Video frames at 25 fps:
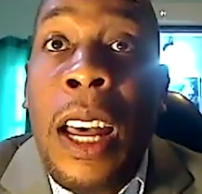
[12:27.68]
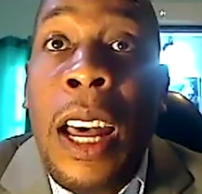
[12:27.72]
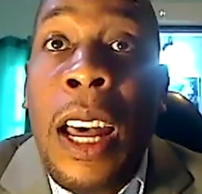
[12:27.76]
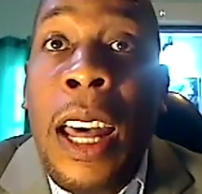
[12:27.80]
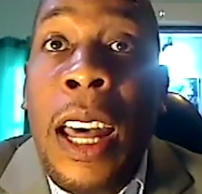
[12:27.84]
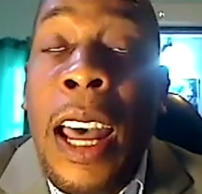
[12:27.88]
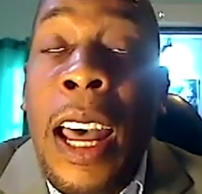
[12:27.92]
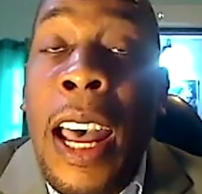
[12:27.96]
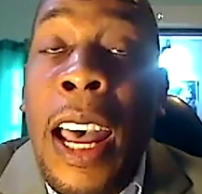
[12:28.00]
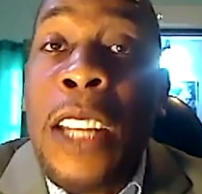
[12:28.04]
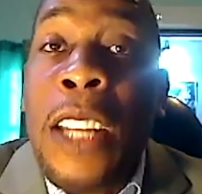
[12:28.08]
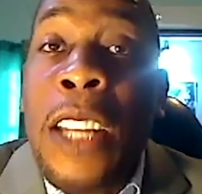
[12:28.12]

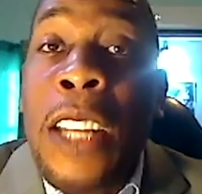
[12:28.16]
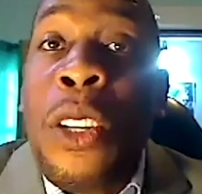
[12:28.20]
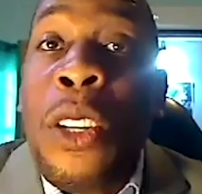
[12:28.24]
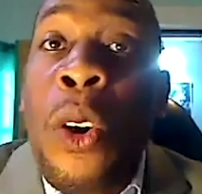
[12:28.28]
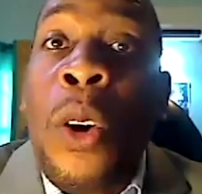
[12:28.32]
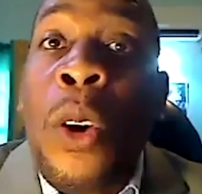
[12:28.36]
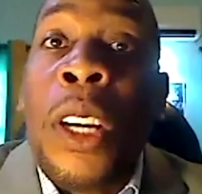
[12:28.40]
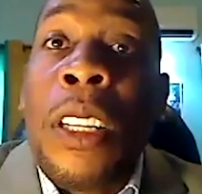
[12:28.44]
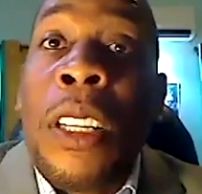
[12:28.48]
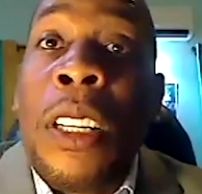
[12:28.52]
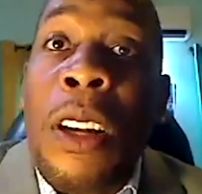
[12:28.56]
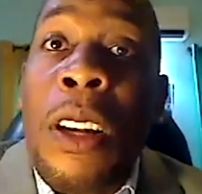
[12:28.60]
I know
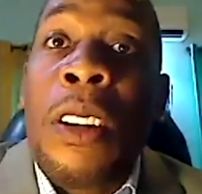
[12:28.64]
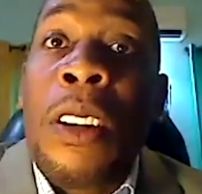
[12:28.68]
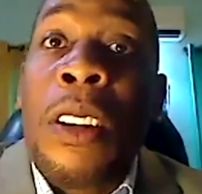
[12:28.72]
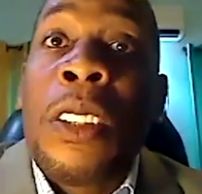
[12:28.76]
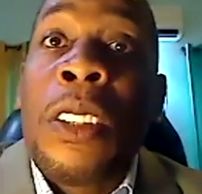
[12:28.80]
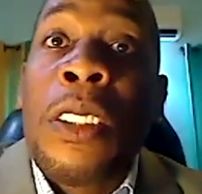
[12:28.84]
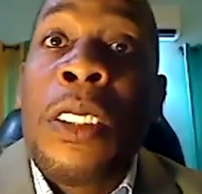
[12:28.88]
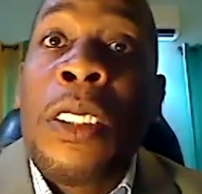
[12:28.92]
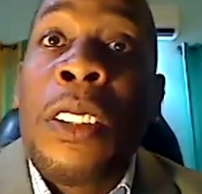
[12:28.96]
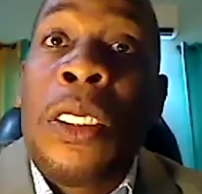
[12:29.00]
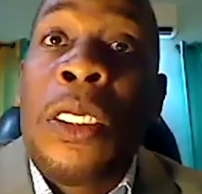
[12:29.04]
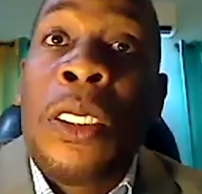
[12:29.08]
it
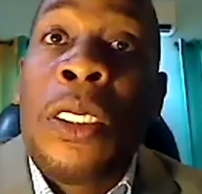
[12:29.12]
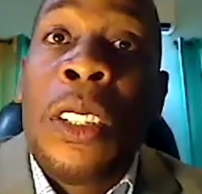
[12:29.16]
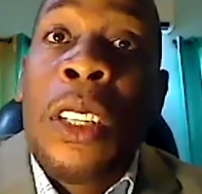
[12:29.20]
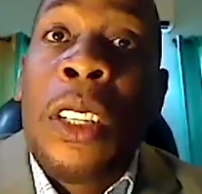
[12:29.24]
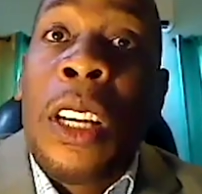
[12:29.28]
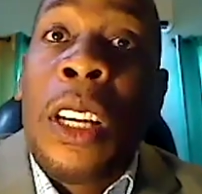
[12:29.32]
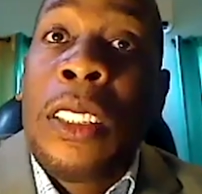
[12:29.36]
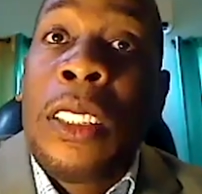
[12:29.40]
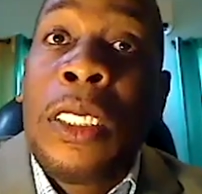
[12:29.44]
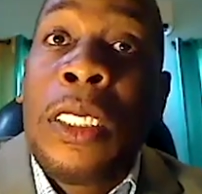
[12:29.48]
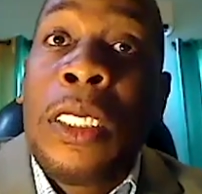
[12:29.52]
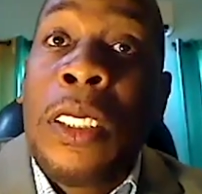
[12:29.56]
sounds
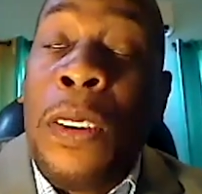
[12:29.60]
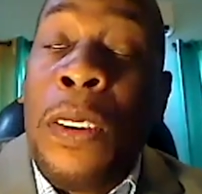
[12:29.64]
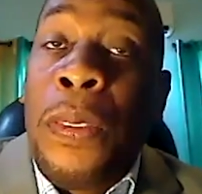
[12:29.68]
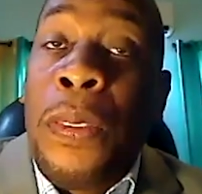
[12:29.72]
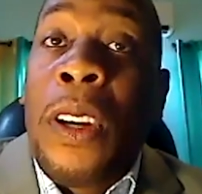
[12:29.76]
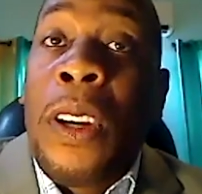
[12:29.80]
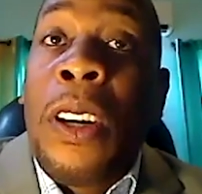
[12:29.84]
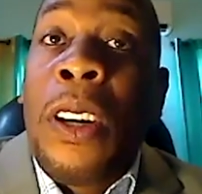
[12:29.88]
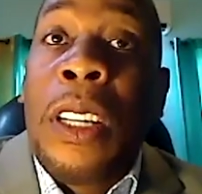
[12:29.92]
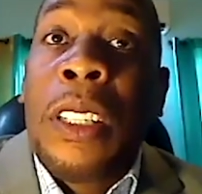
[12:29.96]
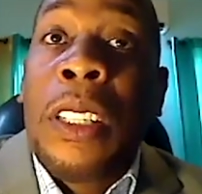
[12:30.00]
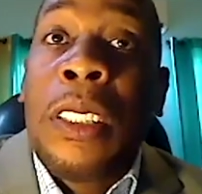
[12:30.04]

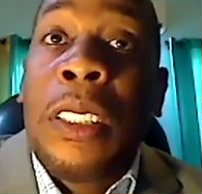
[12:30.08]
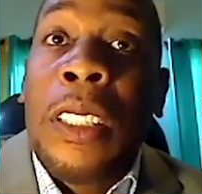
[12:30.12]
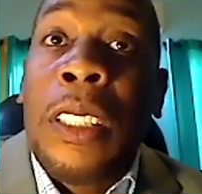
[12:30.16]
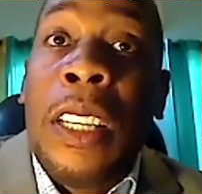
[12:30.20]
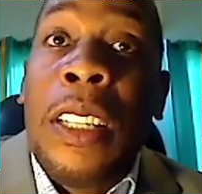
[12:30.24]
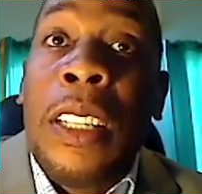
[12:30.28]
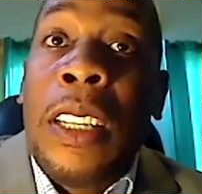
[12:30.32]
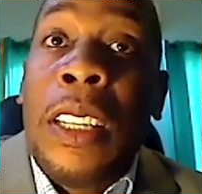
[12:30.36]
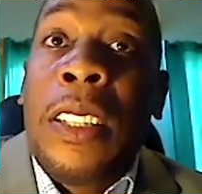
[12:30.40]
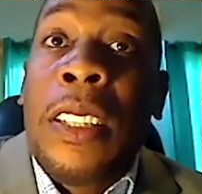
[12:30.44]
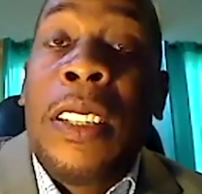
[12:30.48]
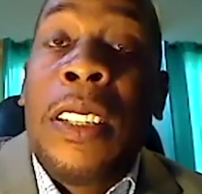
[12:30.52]
difficult
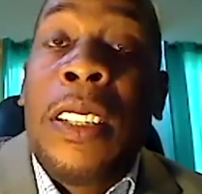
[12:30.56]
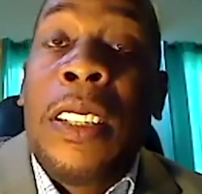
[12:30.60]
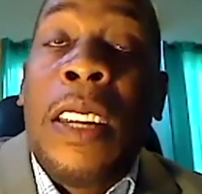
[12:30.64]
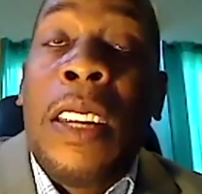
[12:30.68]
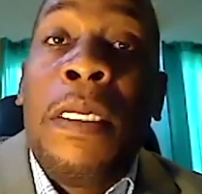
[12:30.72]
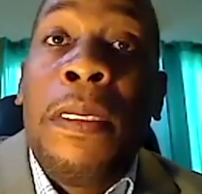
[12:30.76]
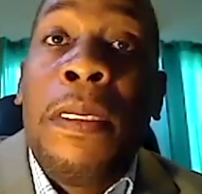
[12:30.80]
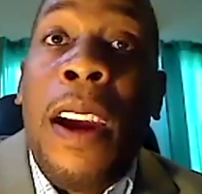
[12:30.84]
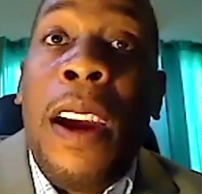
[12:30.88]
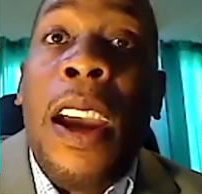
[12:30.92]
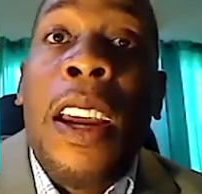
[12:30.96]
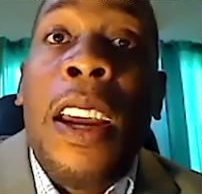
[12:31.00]
in this
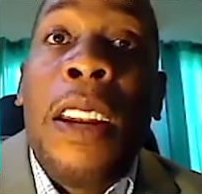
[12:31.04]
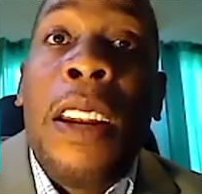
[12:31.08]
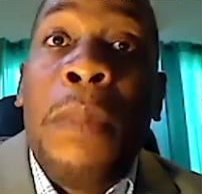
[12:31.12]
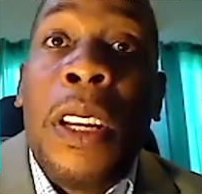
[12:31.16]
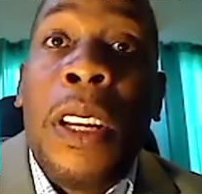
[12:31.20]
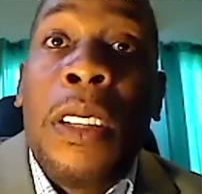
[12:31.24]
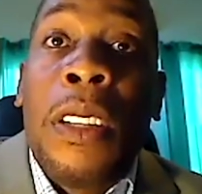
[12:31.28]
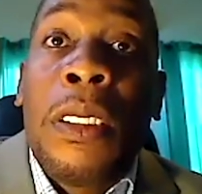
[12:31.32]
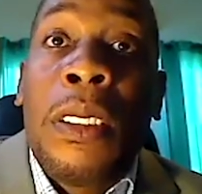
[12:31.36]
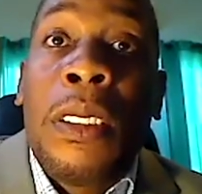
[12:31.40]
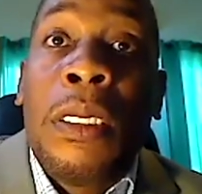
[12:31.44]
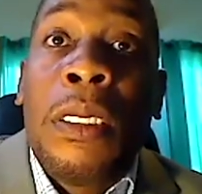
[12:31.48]

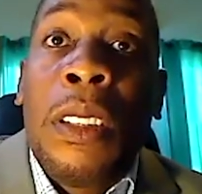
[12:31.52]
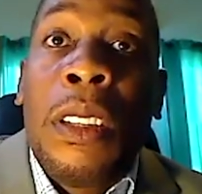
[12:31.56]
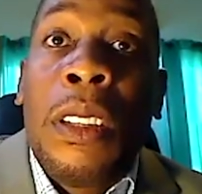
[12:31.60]
environment,